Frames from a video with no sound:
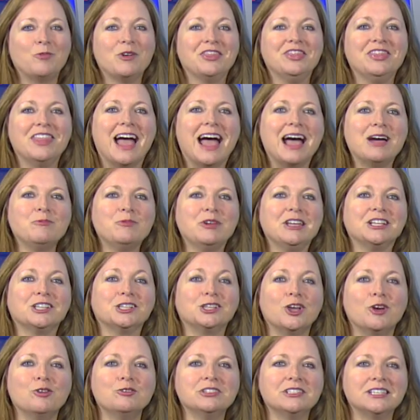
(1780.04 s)
With that, we
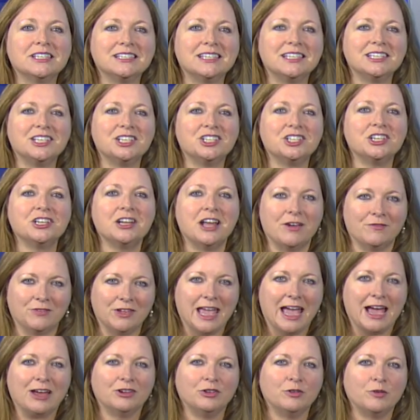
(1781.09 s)
close this edition
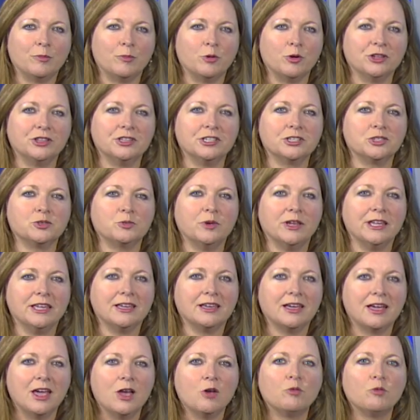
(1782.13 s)
of County Report This Week.